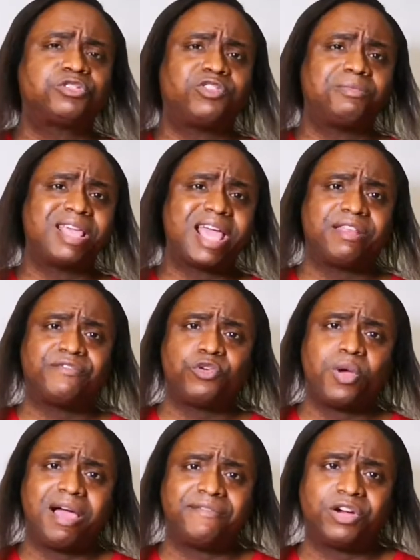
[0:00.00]
from that, if
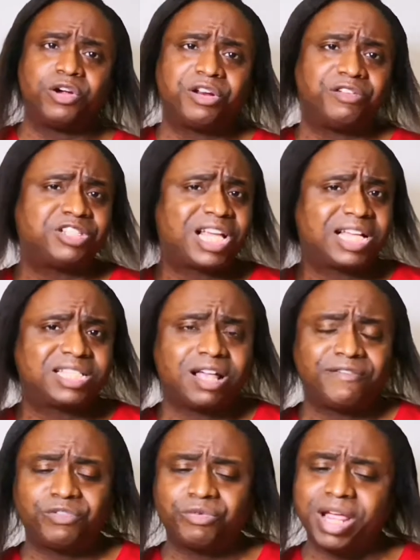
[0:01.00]
you haven't heard of Jack
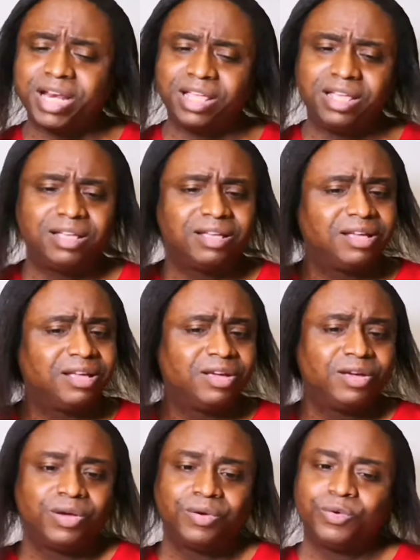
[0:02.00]
Savaretti,
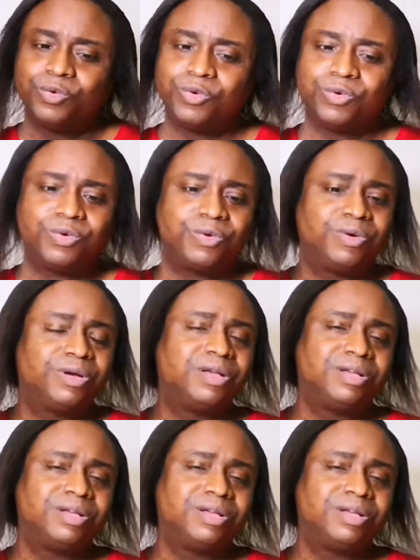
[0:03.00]
woo,